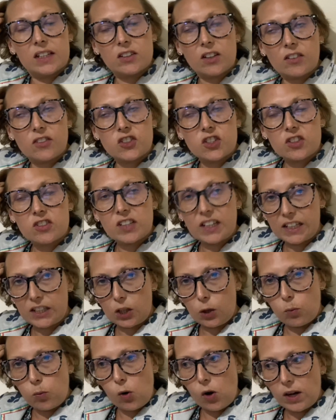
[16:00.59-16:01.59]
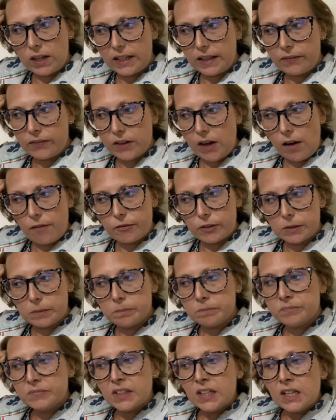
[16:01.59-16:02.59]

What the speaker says: It does just take a while in the oven.